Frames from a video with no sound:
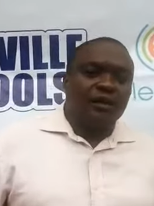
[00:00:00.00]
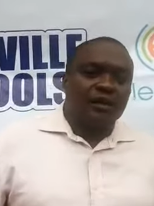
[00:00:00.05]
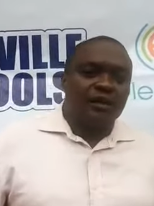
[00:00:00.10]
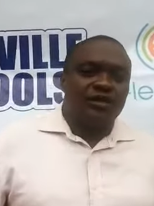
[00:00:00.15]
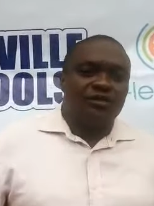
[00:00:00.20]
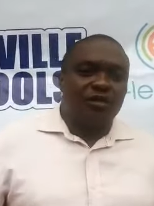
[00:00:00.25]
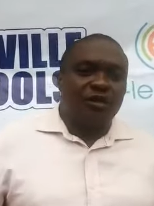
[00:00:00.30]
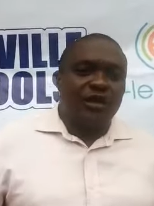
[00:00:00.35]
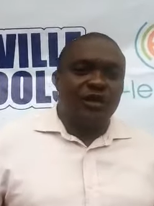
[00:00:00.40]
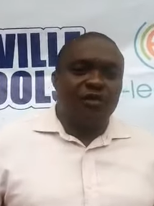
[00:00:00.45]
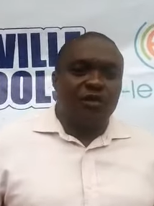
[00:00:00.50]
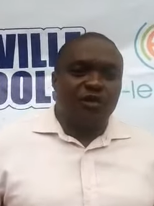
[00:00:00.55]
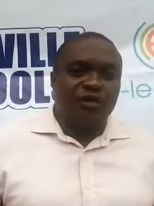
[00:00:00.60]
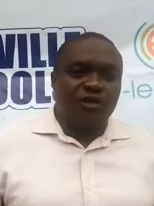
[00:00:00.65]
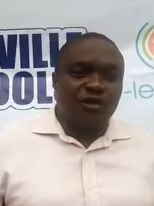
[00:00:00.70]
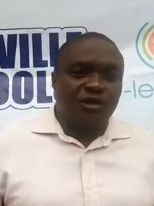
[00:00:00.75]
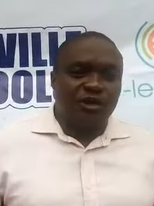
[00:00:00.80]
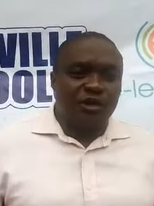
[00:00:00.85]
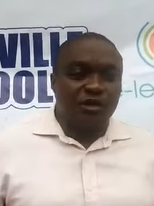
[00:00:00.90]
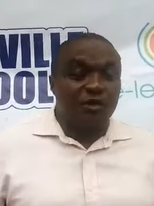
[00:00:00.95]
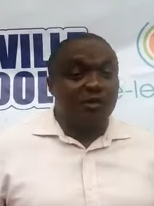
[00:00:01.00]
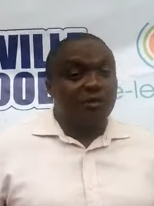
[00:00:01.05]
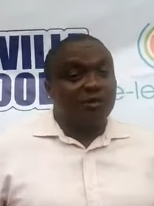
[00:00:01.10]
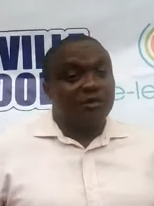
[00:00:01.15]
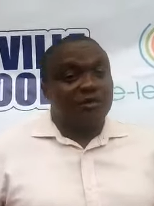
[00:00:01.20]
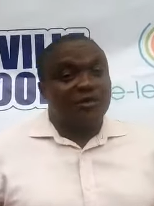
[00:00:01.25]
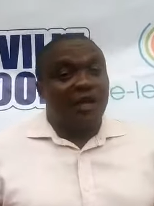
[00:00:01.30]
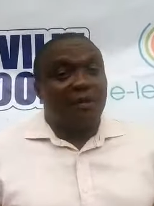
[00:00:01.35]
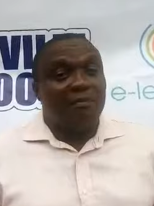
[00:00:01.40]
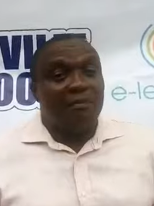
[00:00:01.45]
it only goes to show
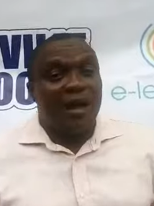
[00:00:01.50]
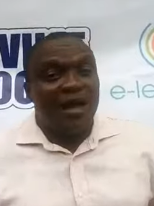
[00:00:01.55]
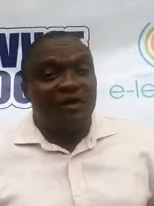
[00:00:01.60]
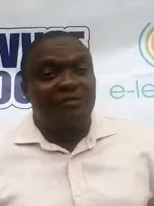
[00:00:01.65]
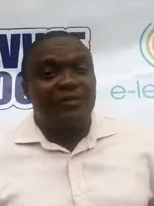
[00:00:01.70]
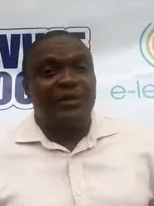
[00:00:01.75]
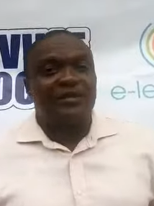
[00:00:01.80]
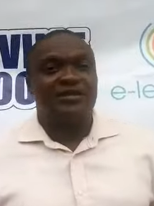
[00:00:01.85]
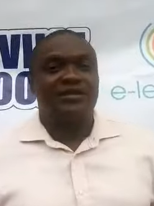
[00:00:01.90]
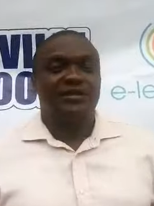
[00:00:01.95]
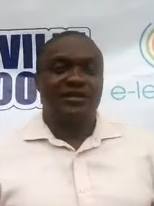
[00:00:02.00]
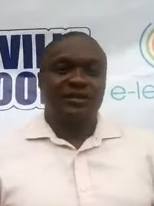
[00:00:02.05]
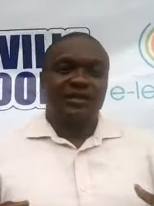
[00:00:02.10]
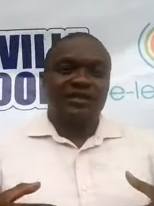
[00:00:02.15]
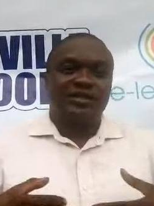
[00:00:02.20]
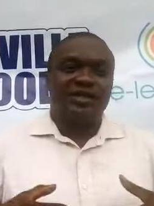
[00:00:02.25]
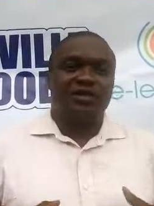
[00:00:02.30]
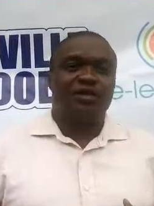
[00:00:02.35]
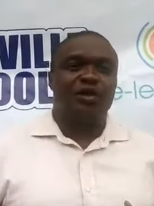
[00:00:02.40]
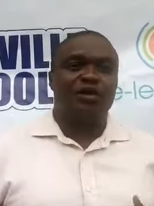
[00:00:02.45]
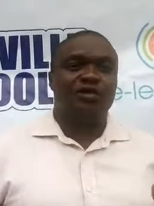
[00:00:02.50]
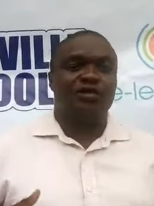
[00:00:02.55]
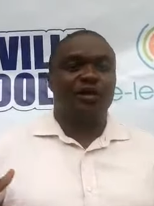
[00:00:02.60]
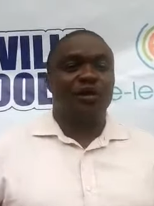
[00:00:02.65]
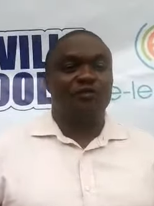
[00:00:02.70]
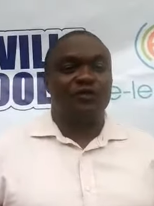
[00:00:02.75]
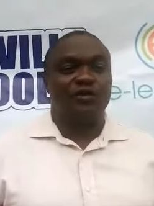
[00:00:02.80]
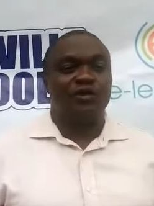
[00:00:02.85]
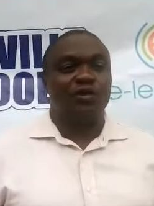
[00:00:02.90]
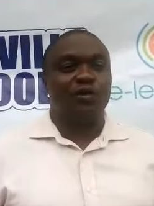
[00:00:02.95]
that Macbeth is the cause
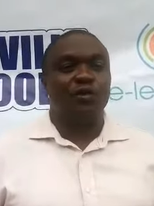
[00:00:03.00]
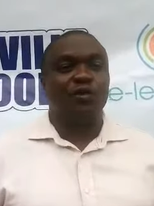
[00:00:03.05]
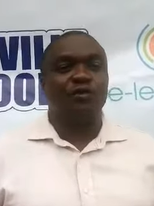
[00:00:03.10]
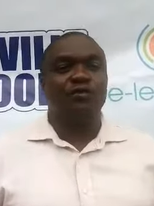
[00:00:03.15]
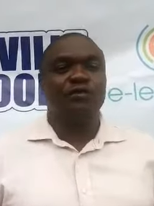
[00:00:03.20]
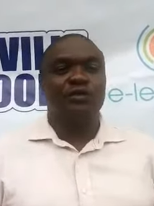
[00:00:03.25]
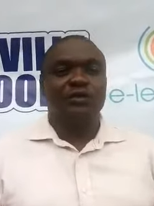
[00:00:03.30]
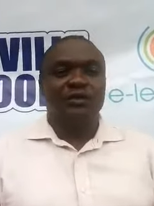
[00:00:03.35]
of his own